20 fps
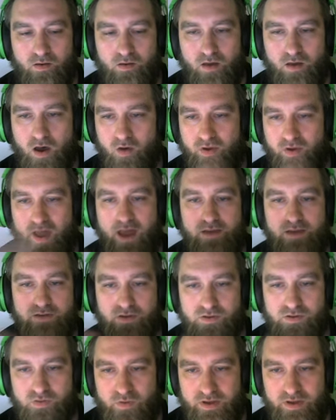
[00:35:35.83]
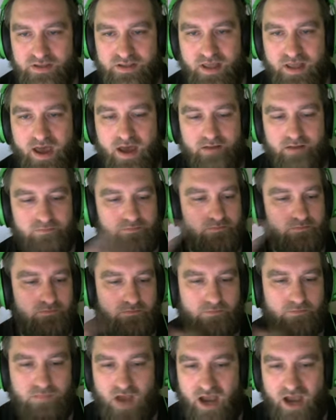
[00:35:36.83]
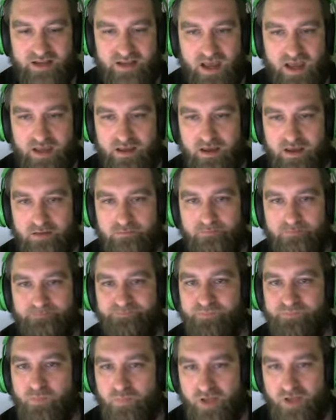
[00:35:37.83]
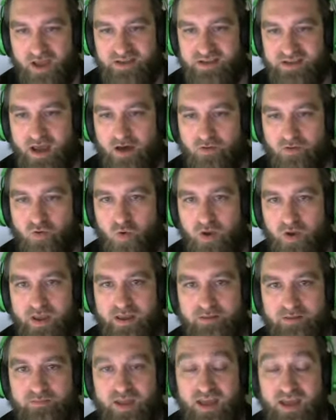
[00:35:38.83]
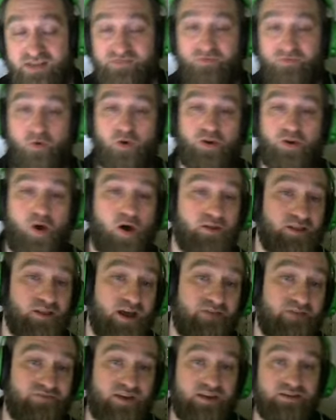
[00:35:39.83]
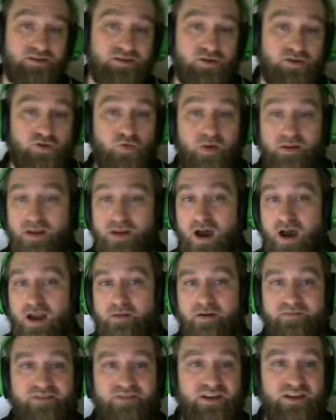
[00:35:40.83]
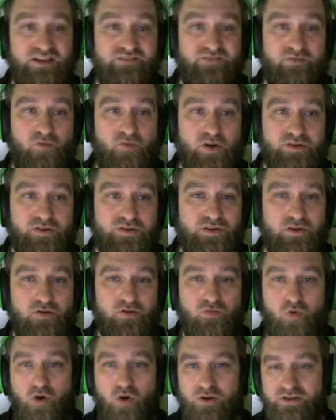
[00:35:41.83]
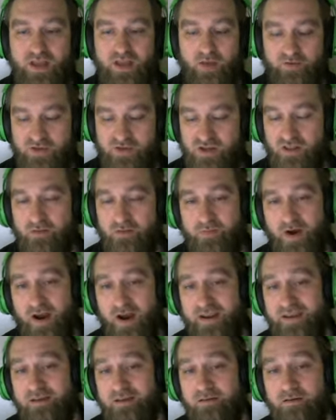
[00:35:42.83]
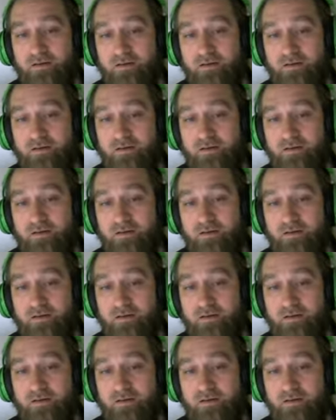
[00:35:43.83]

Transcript: Okay, so he swings that. I take it plays out queen. He has four Dawn left. He can still swing nine at my face if he wants to, or establish another body.